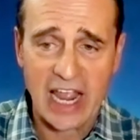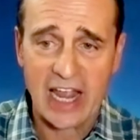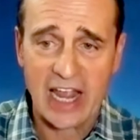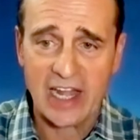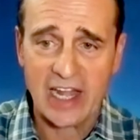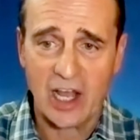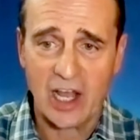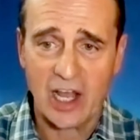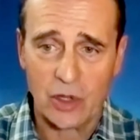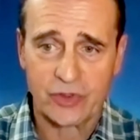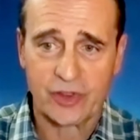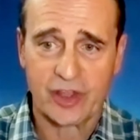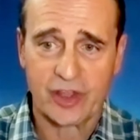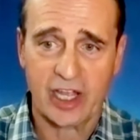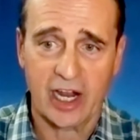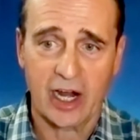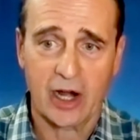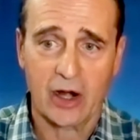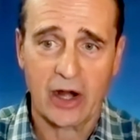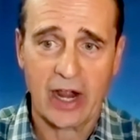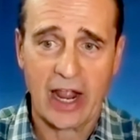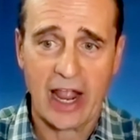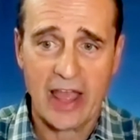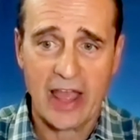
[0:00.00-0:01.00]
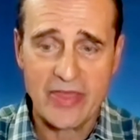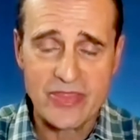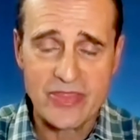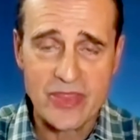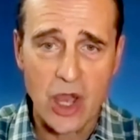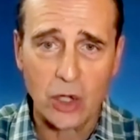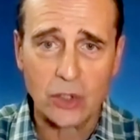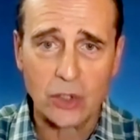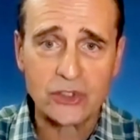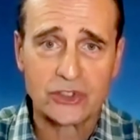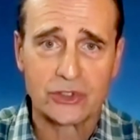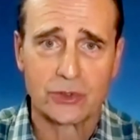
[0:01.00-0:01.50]
and healthcare. And
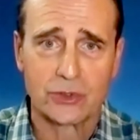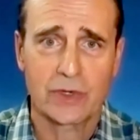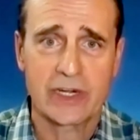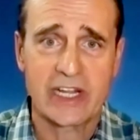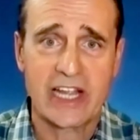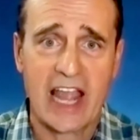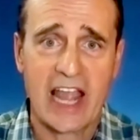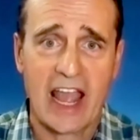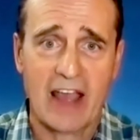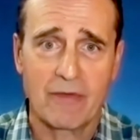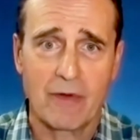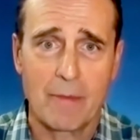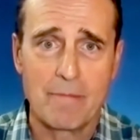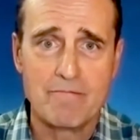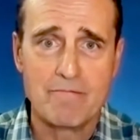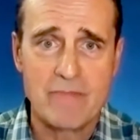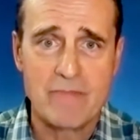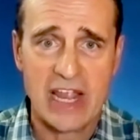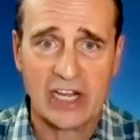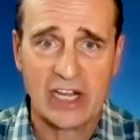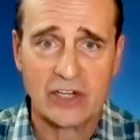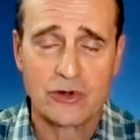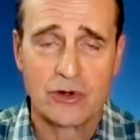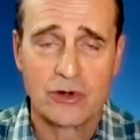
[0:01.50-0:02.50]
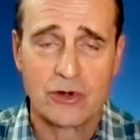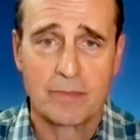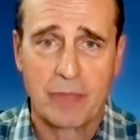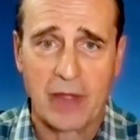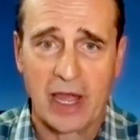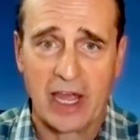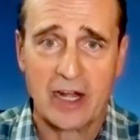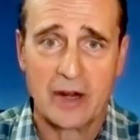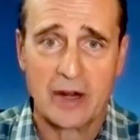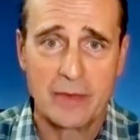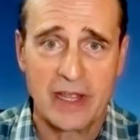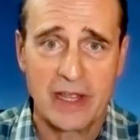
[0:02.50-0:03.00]
those three have a major
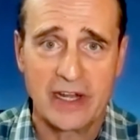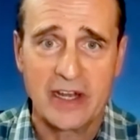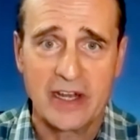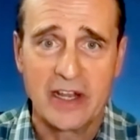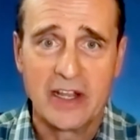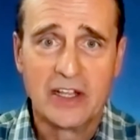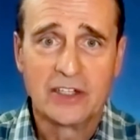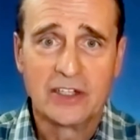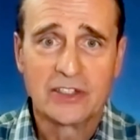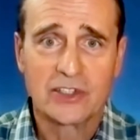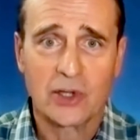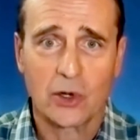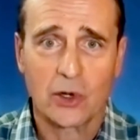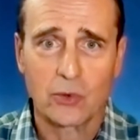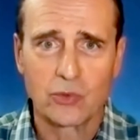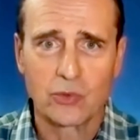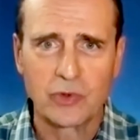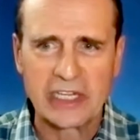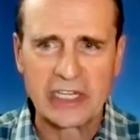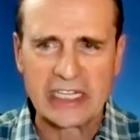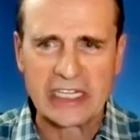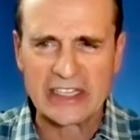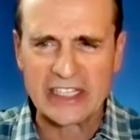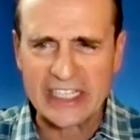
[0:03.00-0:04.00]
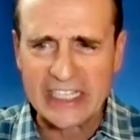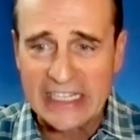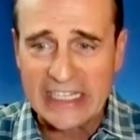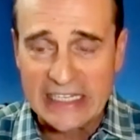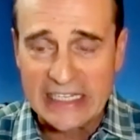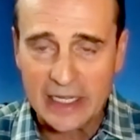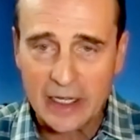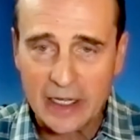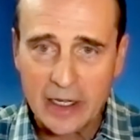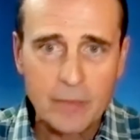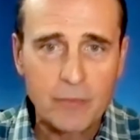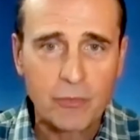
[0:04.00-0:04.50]
impediment to
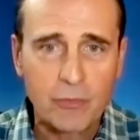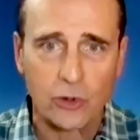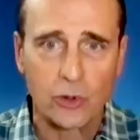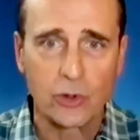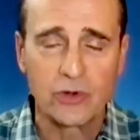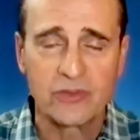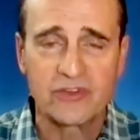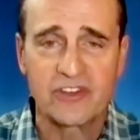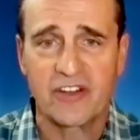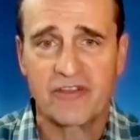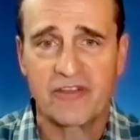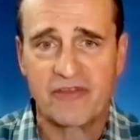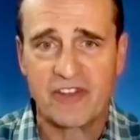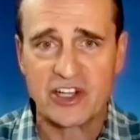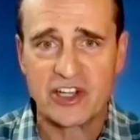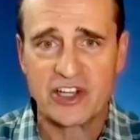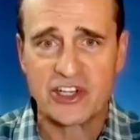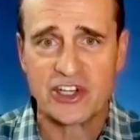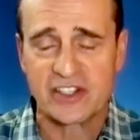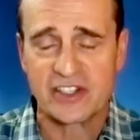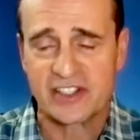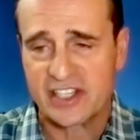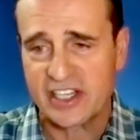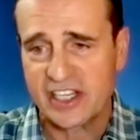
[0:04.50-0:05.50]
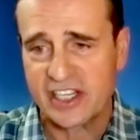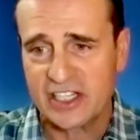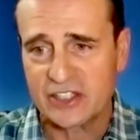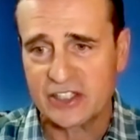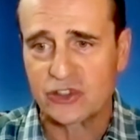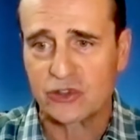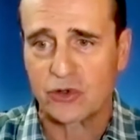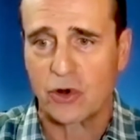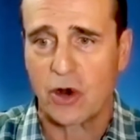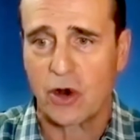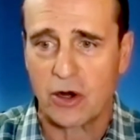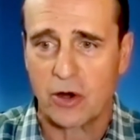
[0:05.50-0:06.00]
really improved efficiency and
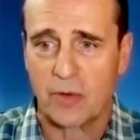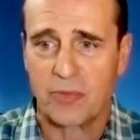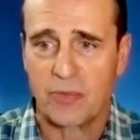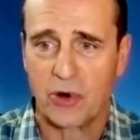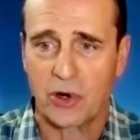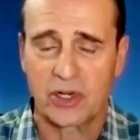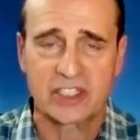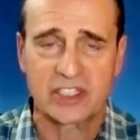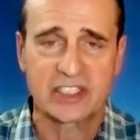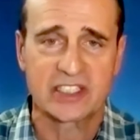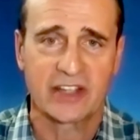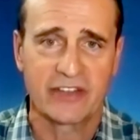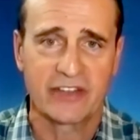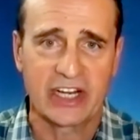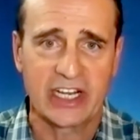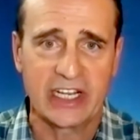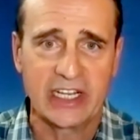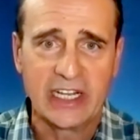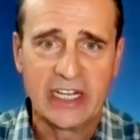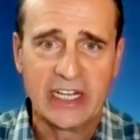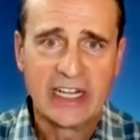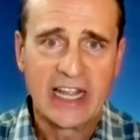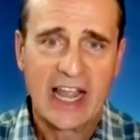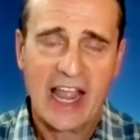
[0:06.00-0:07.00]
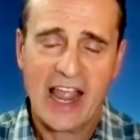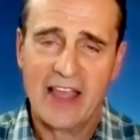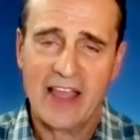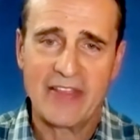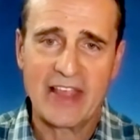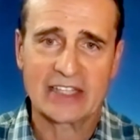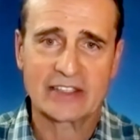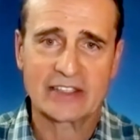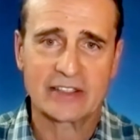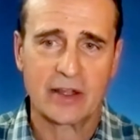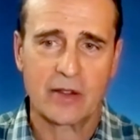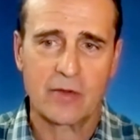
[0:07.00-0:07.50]
stronger productivity, and
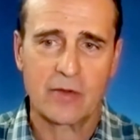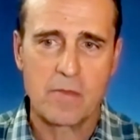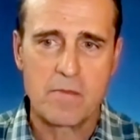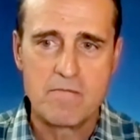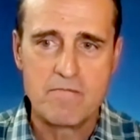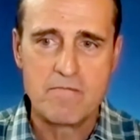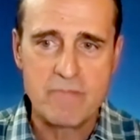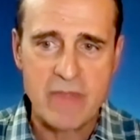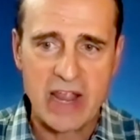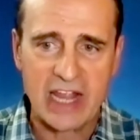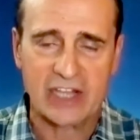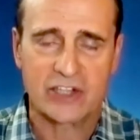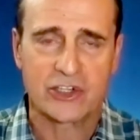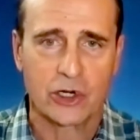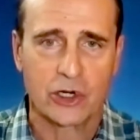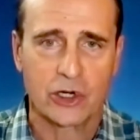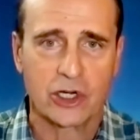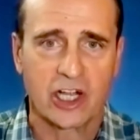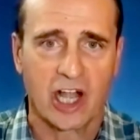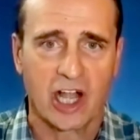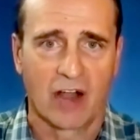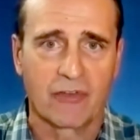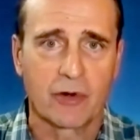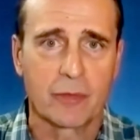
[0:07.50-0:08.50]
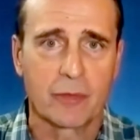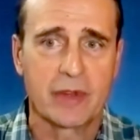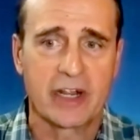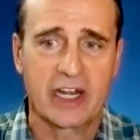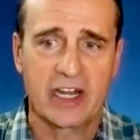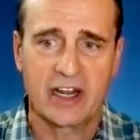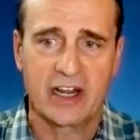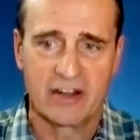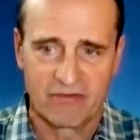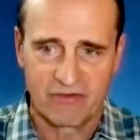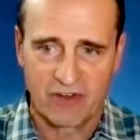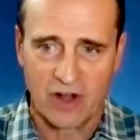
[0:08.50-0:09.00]
that's major government
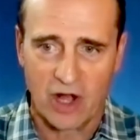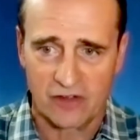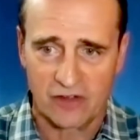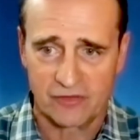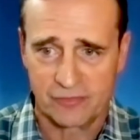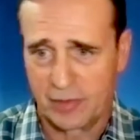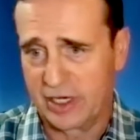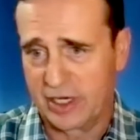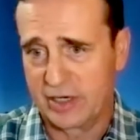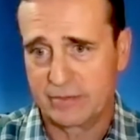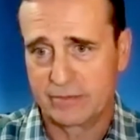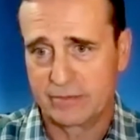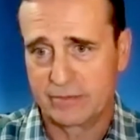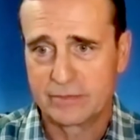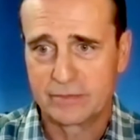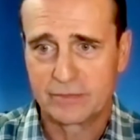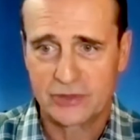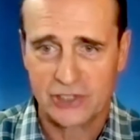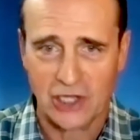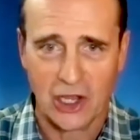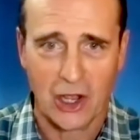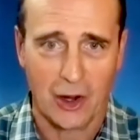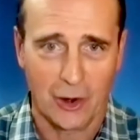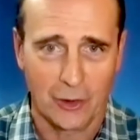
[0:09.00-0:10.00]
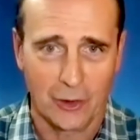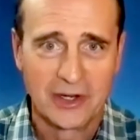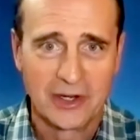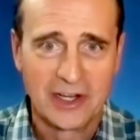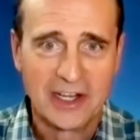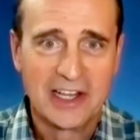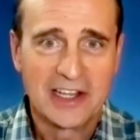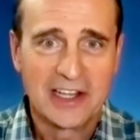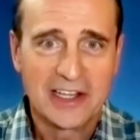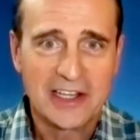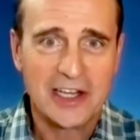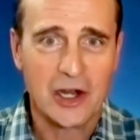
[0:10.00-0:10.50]
involvement. So,
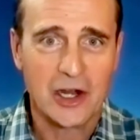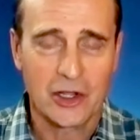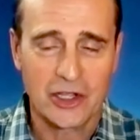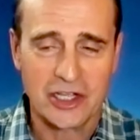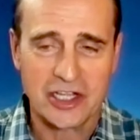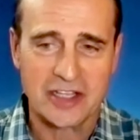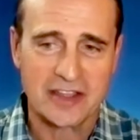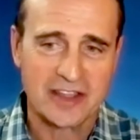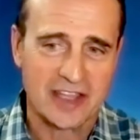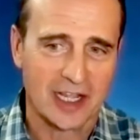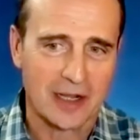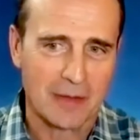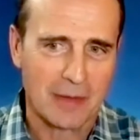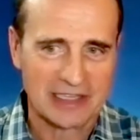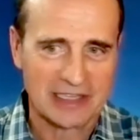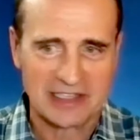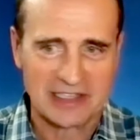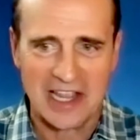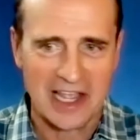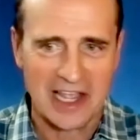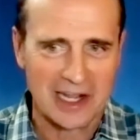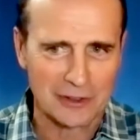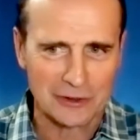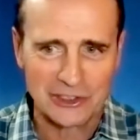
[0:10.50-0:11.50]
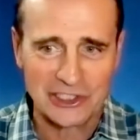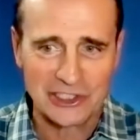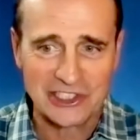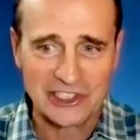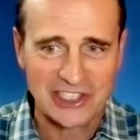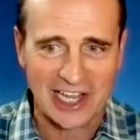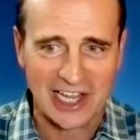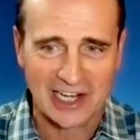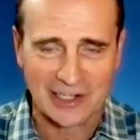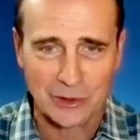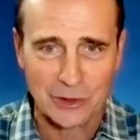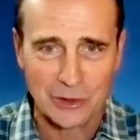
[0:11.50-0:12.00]
you can think about the energy
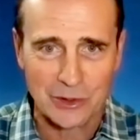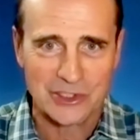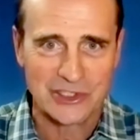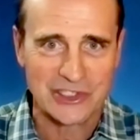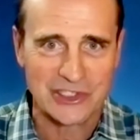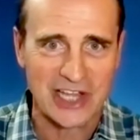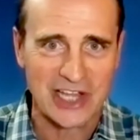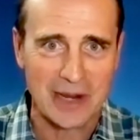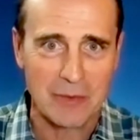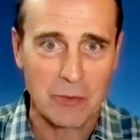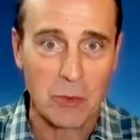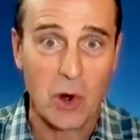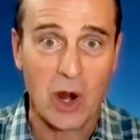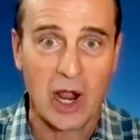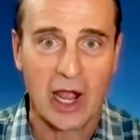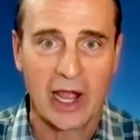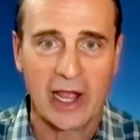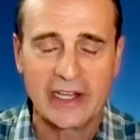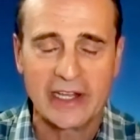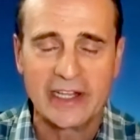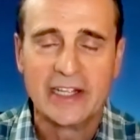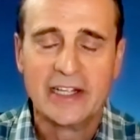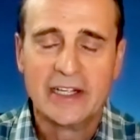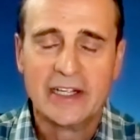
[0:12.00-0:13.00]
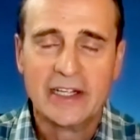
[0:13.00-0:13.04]
sector the same way.